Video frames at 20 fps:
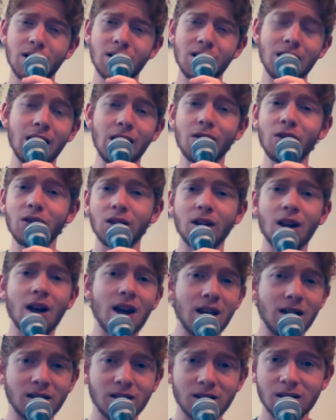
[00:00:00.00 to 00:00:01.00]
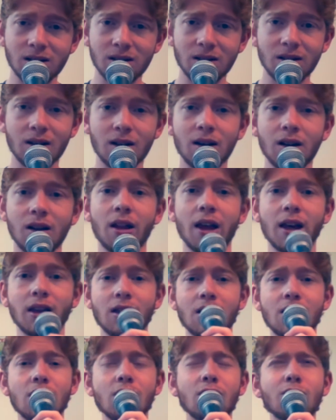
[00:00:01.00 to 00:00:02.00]
even less. Like
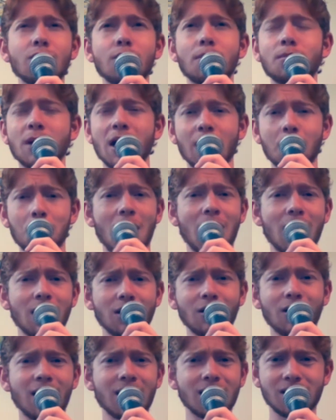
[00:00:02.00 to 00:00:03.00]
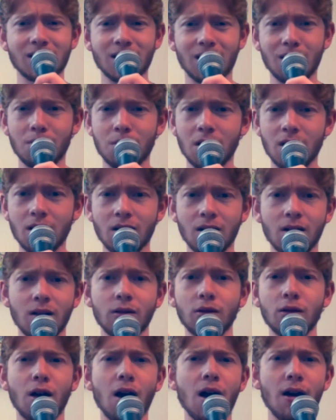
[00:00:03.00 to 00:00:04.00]
the new Pink Pantheress EP,
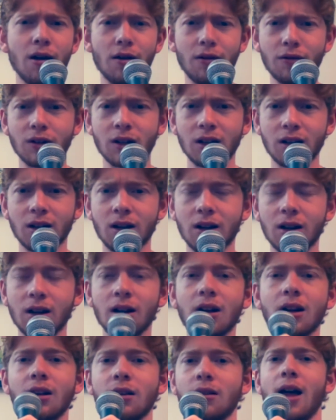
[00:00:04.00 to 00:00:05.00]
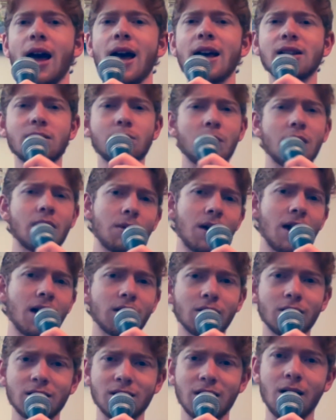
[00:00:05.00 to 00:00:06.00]
loved. Last Pink
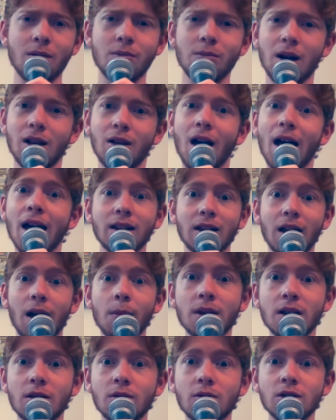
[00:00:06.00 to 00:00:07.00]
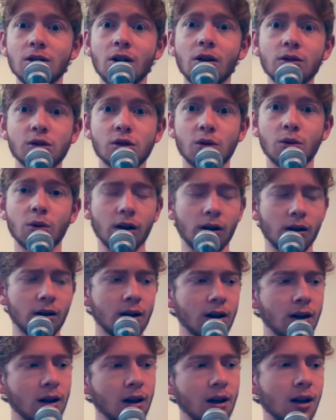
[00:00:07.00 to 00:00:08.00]
Pantheress album I liked. I it was all short.
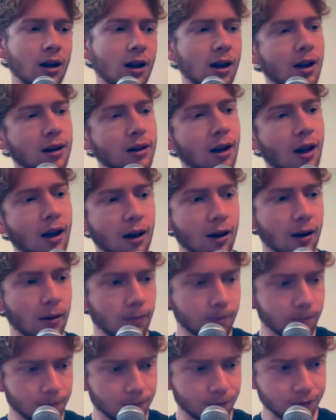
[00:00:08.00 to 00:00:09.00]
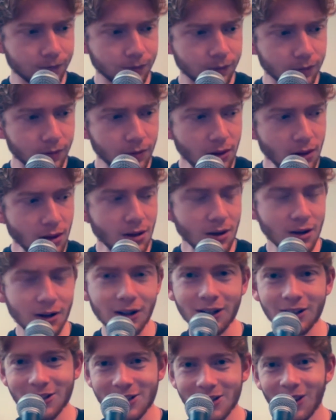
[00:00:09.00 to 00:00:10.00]
And like,
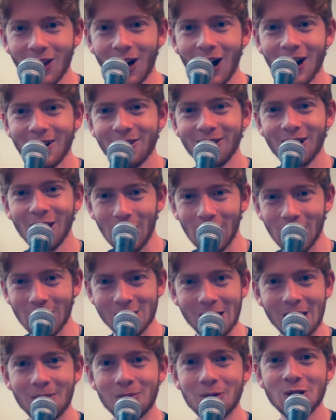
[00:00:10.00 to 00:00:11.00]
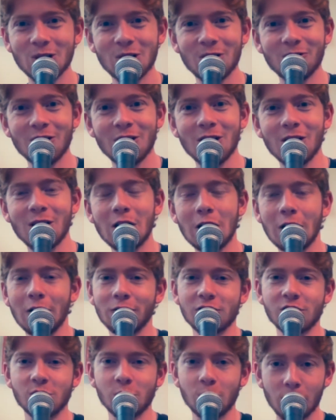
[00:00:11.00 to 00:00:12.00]
there's a lot of other examples of
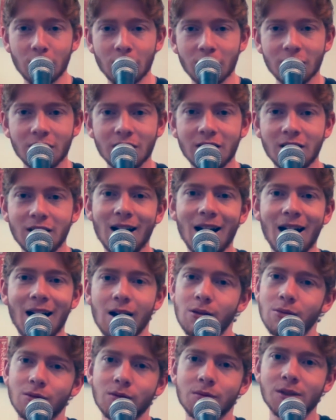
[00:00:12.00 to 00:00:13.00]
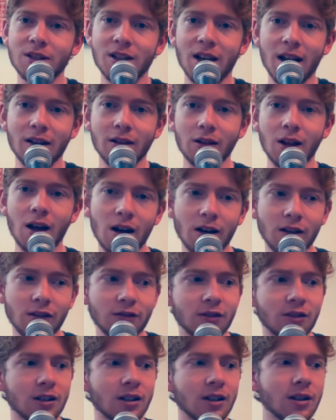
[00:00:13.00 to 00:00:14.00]
short albums that I
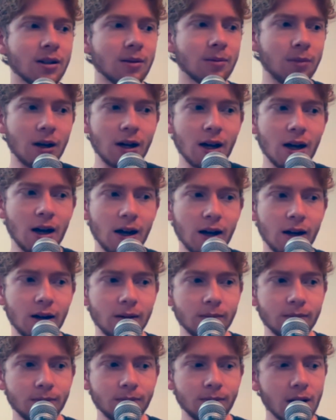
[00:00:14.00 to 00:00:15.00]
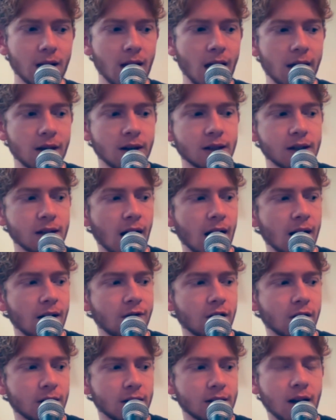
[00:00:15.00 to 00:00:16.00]
love. But yeah, this is kind of
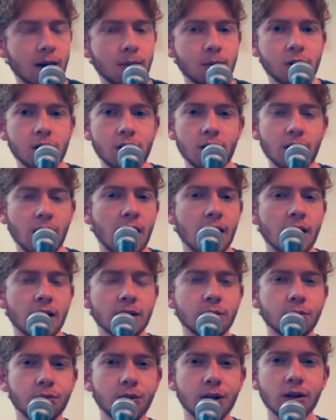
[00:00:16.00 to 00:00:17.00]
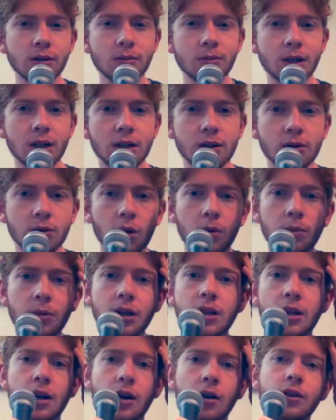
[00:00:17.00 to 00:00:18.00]
an exception. And it's weird because
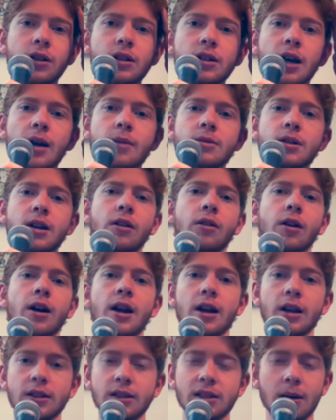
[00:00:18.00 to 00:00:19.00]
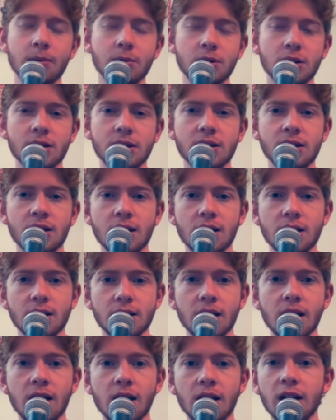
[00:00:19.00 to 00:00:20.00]
normally the only times I grant exceptions to this
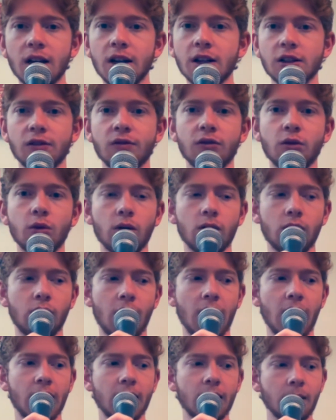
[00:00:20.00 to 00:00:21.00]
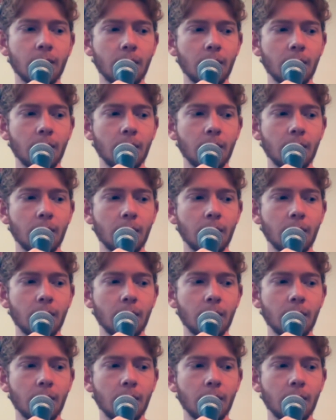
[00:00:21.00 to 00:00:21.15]
is for like